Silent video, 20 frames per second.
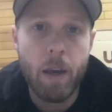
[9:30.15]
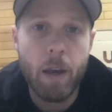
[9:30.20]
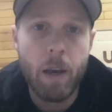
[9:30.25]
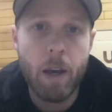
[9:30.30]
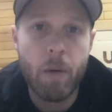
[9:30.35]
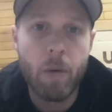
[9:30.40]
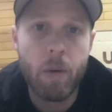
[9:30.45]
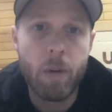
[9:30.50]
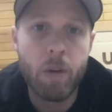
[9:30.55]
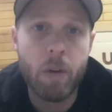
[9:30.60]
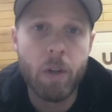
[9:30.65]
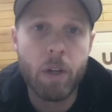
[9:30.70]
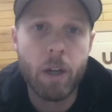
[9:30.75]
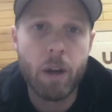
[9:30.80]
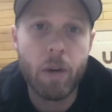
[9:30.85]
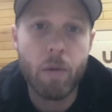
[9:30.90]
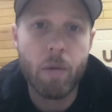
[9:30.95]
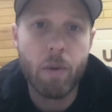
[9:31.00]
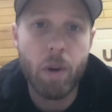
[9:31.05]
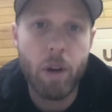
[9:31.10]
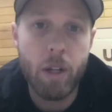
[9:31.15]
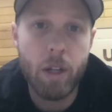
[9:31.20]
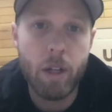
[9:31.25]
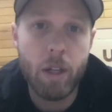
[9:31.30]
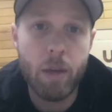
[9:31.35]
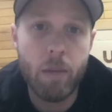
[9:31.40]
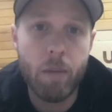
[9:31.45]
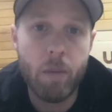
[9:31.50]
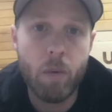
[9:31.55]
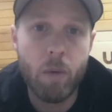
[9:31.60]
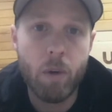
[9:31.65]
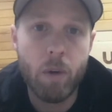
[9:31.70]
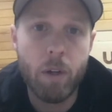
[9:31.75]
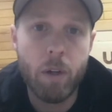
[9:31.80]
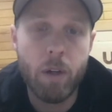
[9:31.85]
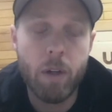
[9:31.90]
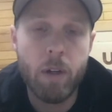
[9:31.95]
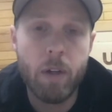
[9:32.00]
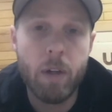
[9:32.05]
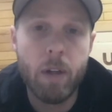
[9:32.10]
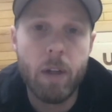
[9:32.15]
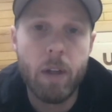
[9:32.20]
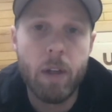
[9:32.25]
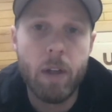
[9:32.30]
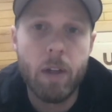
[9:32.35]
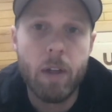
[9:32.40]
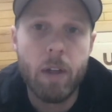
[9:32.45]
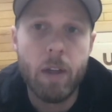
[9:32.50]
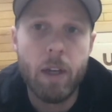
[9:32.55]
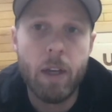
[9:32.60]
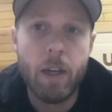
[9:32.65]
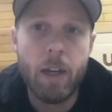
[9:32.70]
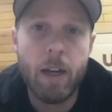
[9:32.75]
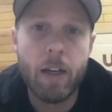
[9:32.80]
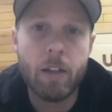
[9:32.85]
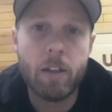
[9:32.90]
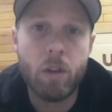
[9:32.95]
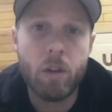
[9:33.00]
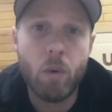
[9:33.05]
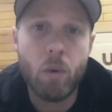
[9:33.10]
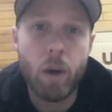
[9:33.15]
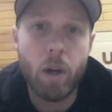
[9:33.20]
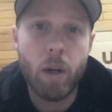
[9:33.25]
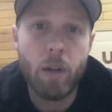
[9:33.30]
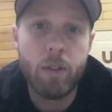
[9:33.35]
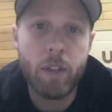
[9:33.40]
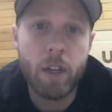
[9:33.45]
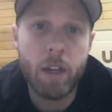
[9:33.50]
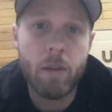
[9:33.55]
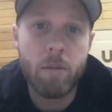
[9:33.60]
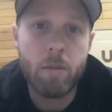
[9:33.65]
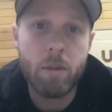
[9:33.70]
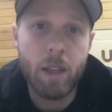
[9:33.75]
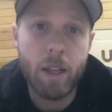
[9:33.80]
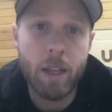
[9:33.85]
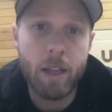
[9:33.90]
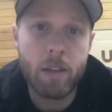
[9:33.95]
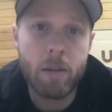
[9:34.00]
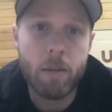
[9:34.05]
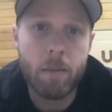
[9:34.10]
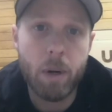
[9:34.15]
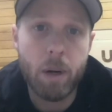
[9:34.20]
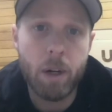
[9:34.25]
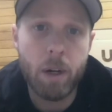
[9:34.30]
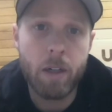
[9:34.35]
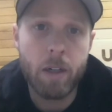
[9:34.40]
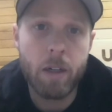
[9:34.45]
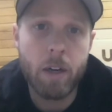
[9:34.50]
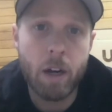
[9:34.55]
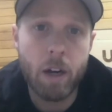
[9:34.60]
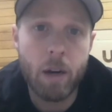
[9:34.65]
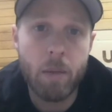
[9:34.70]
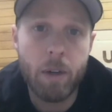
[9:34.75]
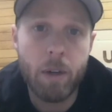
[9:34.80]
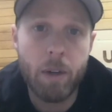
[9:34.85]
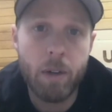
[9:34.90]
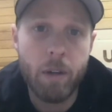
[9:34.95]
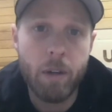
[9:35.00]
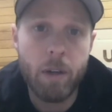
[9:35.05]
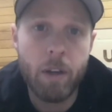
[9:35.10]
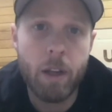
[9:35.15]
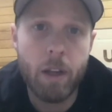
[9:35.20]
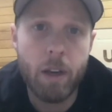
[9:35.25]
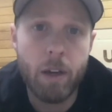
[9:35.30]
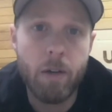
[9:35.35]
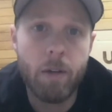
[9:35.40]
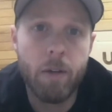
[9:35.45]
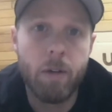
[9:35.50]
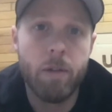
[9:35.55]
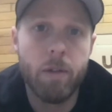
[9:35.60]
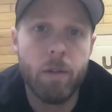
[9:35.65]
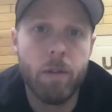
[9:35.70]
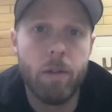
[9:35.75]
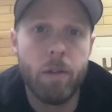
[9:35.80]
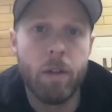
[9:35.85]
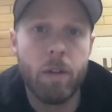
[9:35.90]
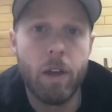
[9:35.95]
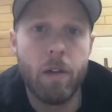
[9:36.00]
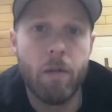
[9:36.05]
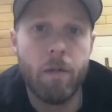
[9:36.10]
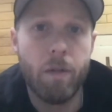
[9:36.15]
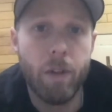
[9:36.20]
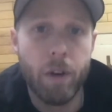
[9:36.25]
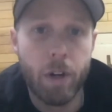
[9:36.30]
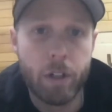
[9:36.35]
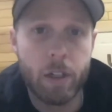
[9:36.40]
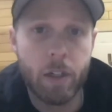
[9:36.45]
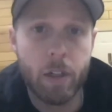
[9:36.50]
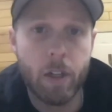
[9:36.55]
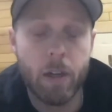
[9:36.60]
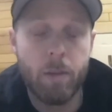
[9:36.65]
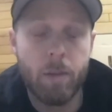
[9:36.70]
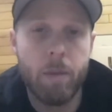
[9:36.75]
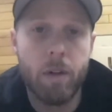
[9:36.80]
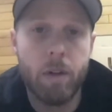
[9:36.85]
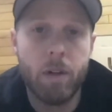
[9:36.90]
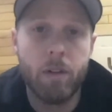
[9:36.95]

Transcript: Now, when you look at reclaimed wood, it has 12 times less embodied carbon than virgin lumber.